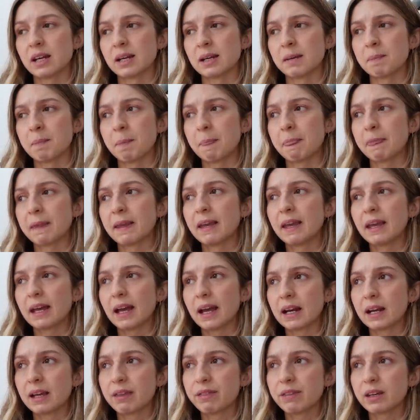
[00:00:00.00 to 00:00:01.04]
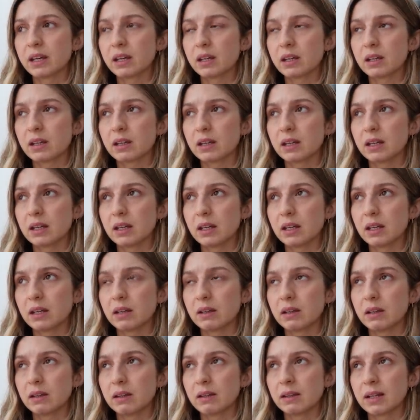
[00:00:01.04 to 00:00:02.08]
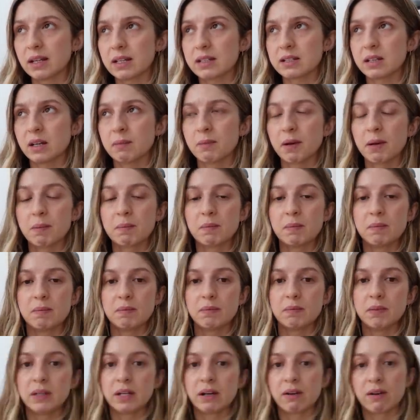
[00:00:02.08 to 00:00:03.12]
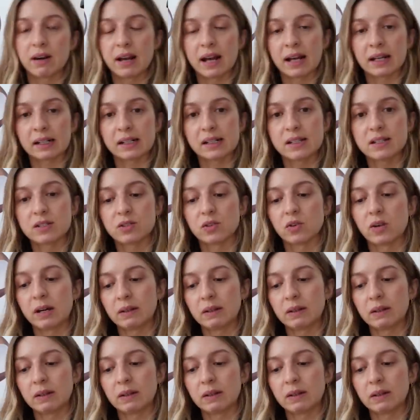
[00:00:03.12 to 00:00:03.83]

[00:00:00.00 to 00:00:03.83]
And I think next time I'm near an Acne store,